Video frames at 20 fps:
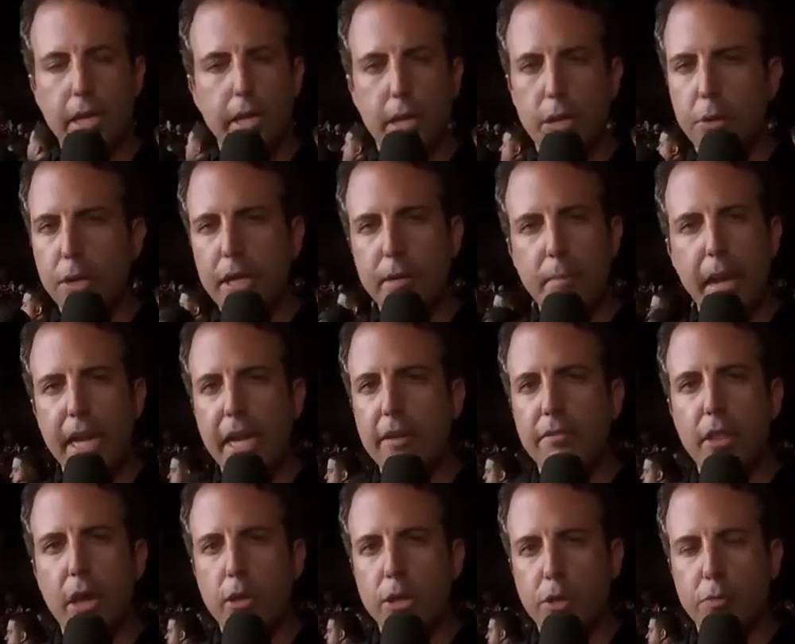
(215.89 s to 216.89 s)
including many
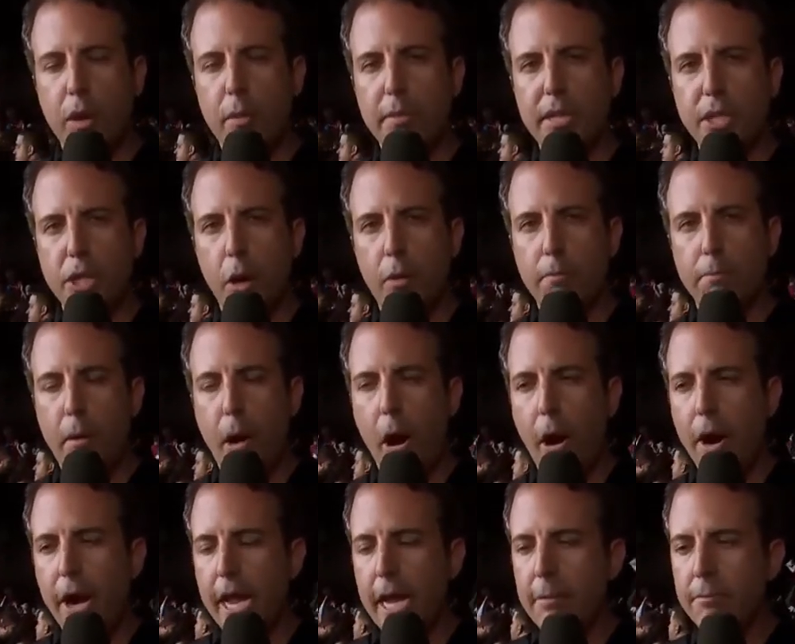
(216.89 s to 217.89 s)
of those from his own
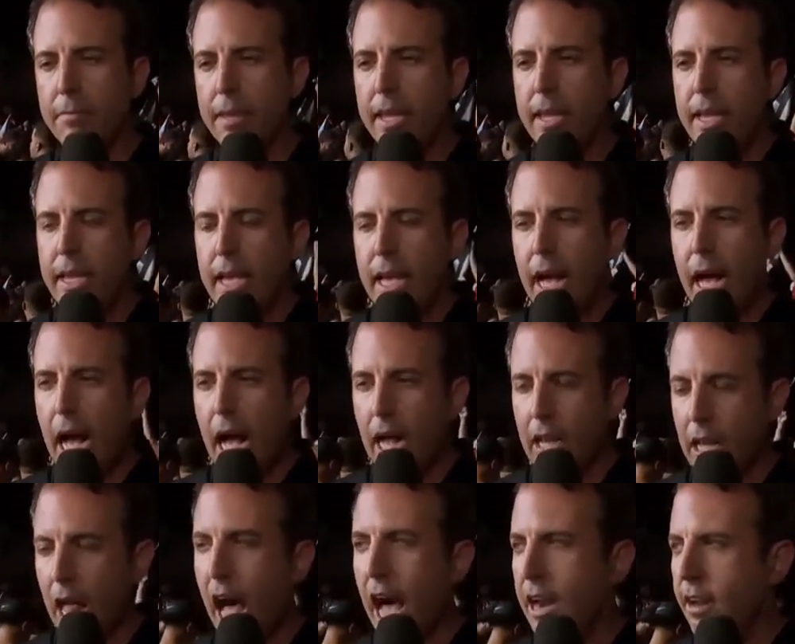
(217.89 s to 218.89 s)
party.
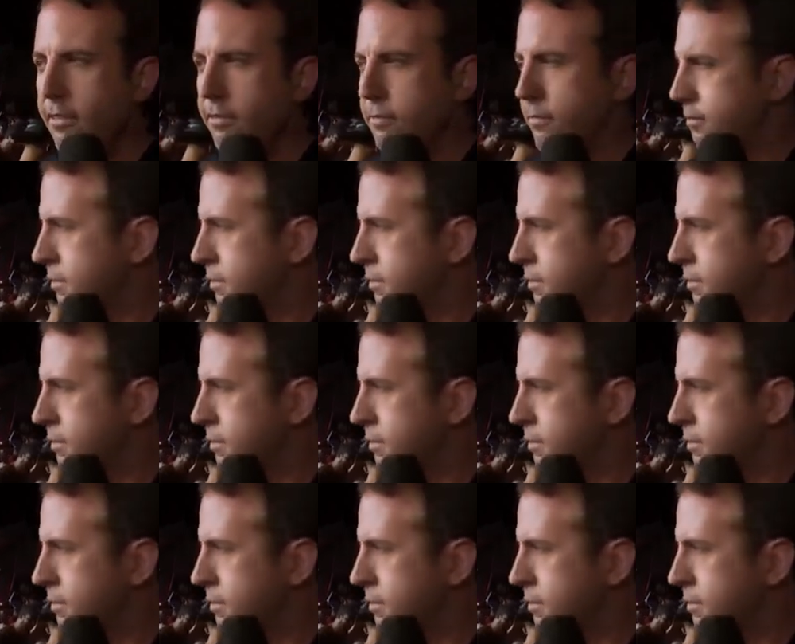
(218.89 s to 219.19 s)
A lot of